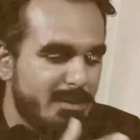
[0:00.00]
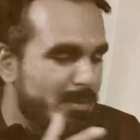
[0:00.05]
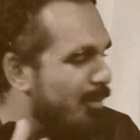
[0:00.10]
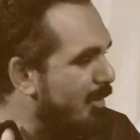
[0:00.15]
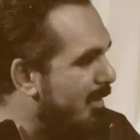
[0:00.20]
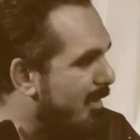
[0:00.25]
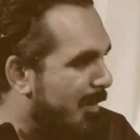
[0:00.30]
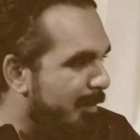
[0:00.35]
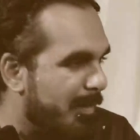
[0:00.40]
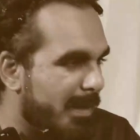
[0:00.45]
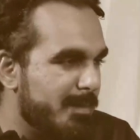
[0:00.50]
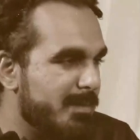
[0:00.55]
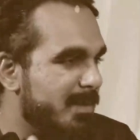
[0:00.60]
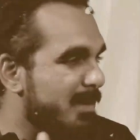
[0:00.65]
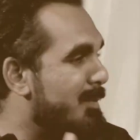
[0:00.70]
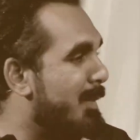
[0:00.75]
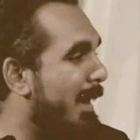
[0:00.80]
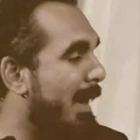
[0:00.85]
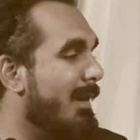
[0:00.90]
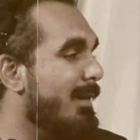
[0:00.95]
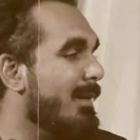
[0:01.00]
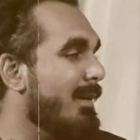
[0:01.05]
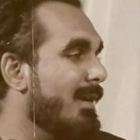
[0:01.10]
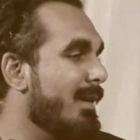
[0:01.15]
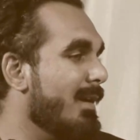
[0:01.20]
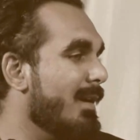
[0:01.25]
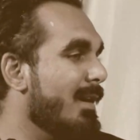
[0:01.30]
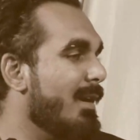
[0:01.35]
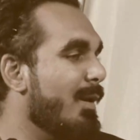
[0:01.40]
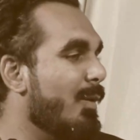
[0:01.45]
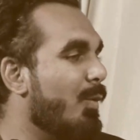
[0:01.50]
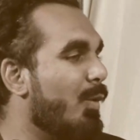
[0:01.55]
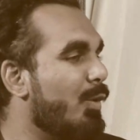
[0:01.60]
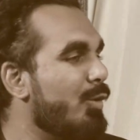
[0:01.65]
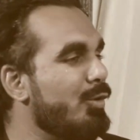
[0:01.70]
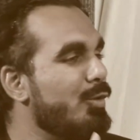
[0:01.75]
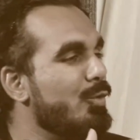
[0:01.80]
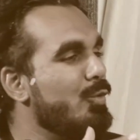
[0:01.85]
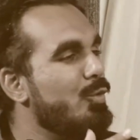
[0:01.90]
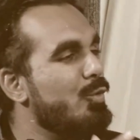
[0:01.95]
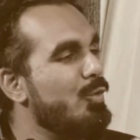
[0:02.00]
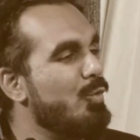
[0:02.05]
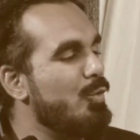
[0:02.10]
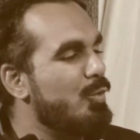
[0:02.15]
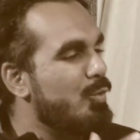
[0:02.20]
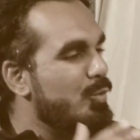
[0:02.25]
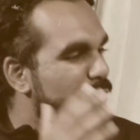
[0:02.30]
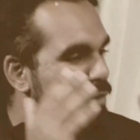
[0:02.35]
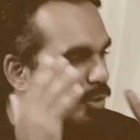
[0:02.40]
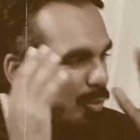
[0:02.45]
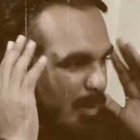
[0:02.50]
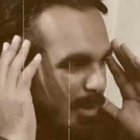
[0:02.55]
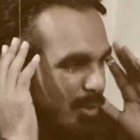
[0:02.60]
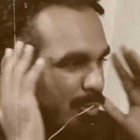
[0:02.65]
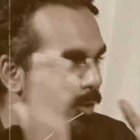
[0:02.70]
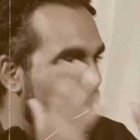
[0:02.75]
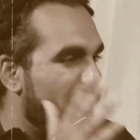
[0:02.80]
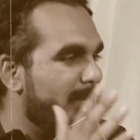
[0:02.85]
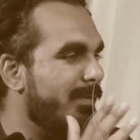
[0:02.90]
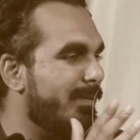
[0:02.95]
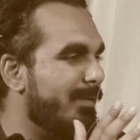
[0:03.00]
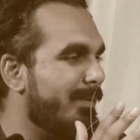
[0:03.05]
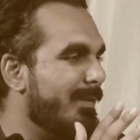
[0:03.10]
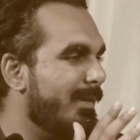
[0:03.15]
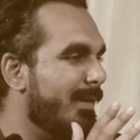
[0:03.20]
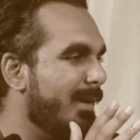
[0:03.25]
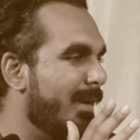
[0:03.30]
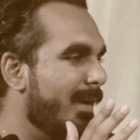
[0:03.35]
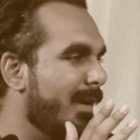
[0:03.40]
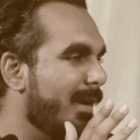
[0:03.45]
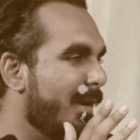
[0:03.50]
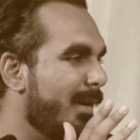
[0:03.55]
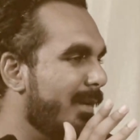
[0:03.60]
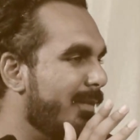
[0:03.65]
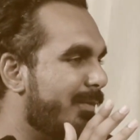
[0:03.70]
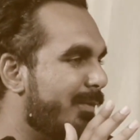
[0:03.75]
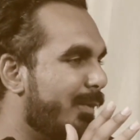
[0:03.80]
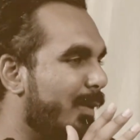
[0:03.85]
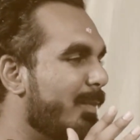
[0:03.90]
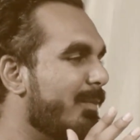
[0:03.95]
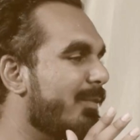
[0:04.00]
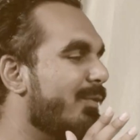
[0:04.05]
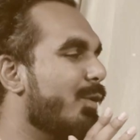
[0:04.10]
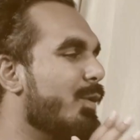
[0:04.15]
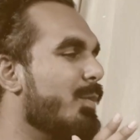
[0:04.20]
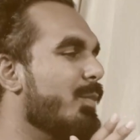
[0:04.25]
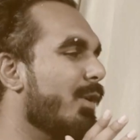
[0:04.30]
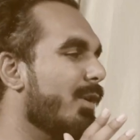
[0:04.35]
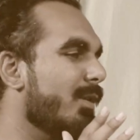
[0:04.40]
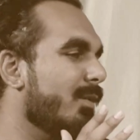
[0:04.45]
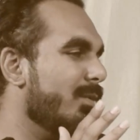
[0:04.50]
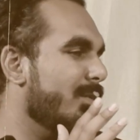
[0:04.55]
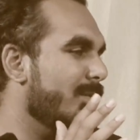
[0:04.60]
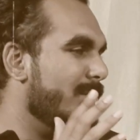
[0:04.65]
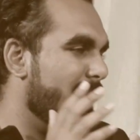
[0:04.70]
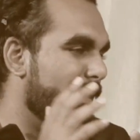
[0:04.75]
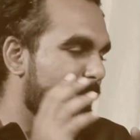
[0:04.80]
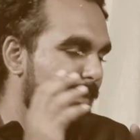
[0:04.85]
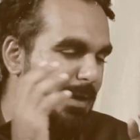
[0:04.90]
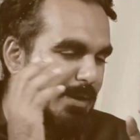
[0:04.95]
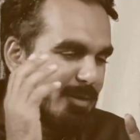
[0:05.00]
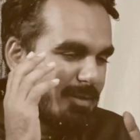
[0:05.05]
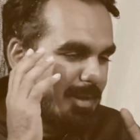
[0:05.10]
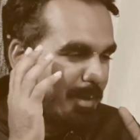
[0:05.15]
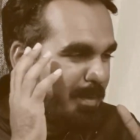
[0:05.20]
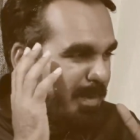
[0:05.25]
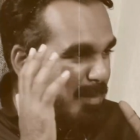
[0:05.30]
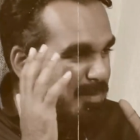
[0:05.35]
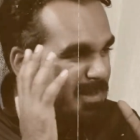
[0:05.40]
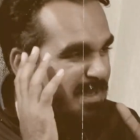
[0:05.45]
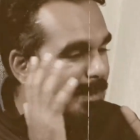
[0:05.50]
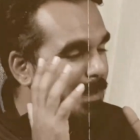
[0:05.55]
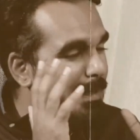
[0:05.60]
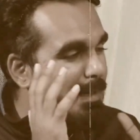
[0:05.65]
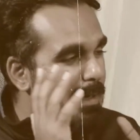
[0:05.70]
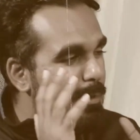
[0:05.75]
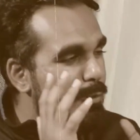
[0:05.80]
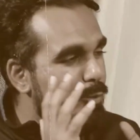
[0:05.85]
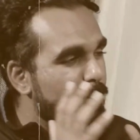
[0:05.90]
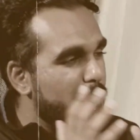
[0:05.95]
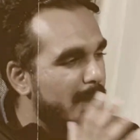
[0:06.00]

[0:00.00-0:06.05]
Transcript: good, sometimes it's bad. What do you do to switch off from football? Because sometimes it can get too